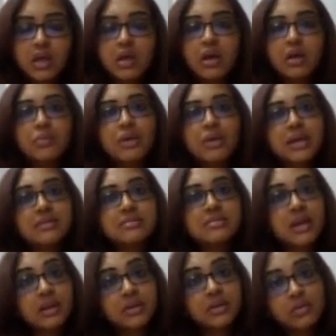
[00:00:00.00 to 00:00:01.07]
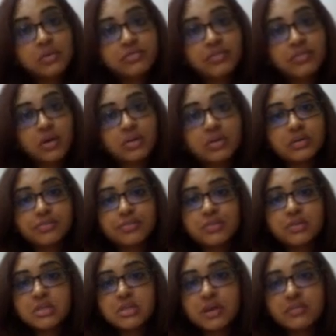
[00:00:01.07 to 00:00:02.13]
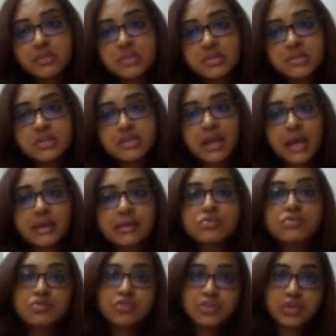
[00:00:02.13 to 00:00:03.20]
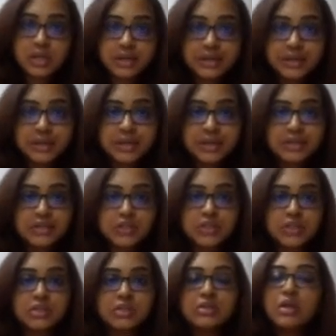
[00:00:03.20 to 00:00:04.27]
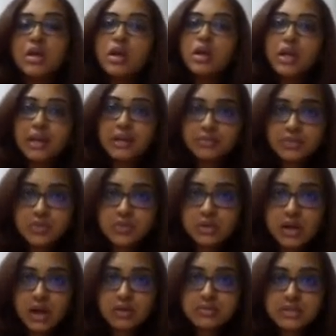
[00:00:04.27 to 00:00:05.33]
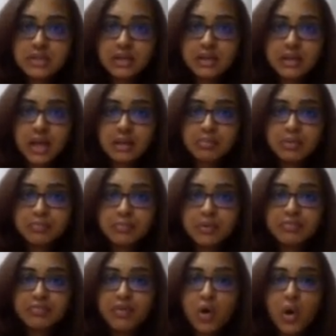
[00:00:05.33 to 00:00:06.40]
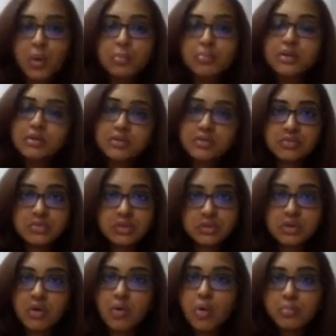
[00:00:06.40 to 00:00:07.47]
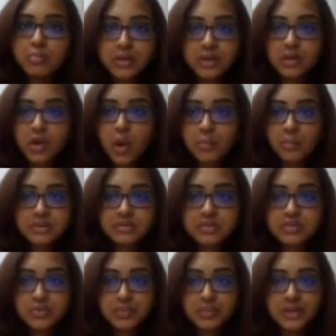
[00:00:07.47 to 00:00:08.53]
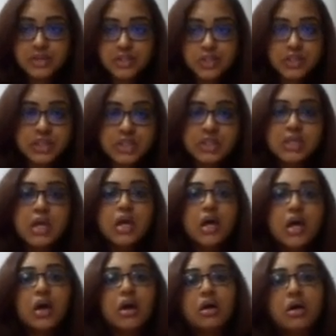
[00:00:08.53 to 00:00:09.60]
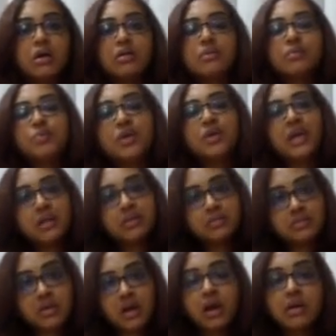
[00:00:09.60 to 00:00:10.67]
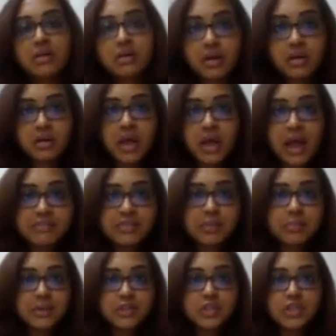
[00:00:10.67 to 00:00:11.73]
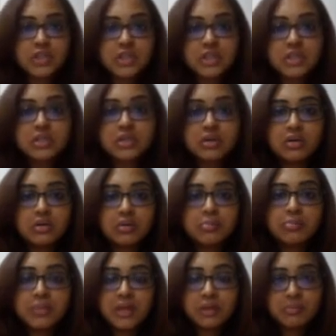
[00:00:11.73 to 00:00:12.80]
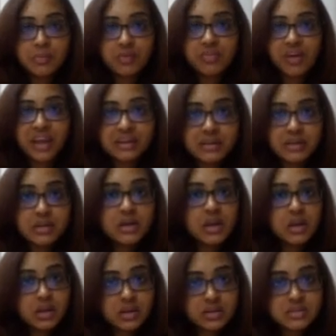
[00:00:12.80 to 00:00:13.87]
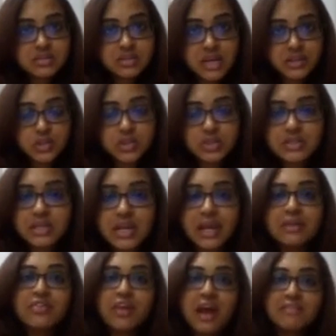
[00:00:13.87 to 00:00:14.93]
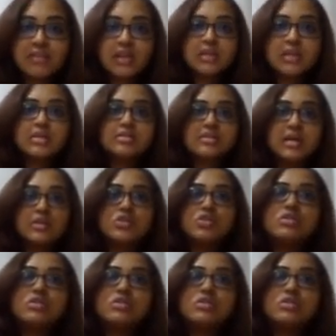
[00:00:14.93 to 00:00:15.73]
We can schedule for different services like social integration. Individual counseling can be performed using the home economic situation. We can have the patient being provided concessions like traveling concessions